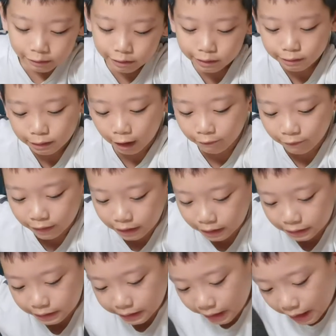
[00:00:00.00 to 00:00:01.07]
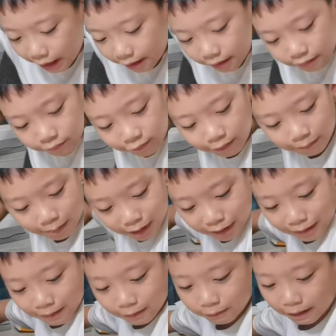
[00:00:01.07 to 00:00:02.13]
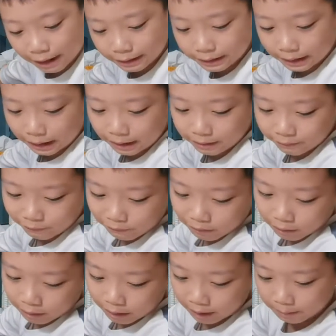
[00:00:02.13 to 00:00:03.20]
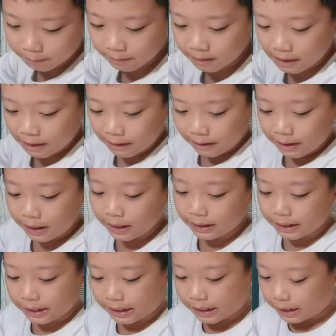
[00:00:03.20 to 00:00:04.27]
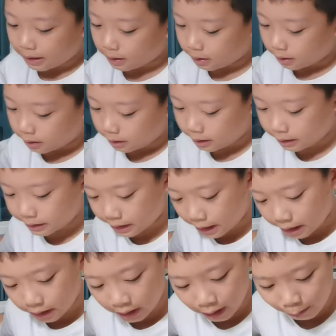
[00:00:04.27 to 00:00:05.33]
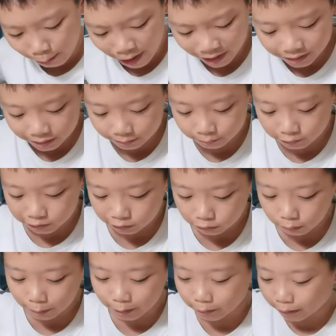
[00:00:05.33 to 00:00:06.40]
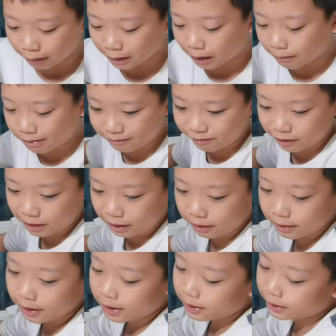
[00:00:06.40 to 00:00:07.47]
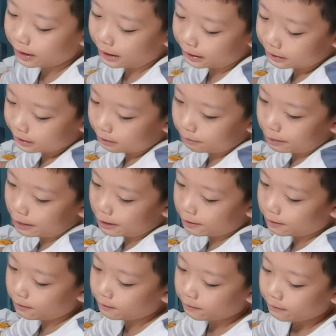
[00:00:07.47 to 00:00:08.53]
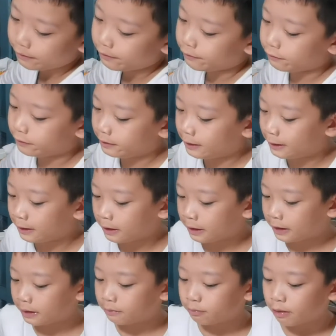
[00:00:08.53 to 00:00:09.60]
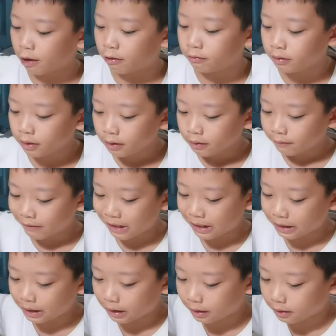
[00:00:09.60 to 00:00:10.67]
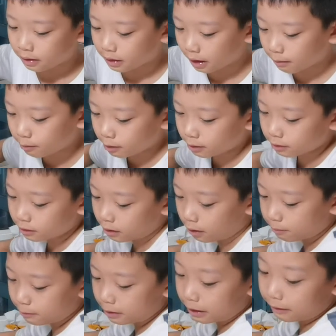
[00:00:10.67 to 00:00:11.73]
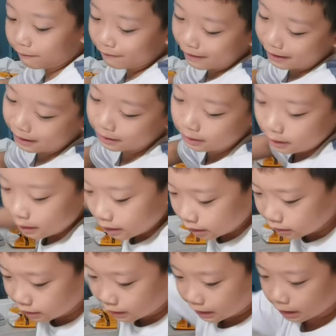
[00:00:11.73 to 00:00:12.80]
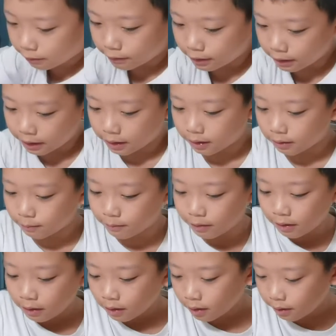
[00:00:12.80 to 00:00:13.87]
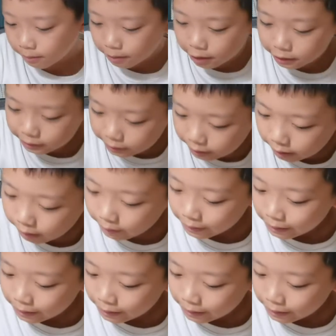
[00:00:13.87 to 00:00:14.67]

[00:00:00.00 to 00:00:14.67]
It was covered in stains from its cracked ink form. Hey, Nikki, he said, I packed some strawberry gummy for you. Thanks, Almeida. Nikki smiled, flashing a sharp-looking face. She was secretly a monster,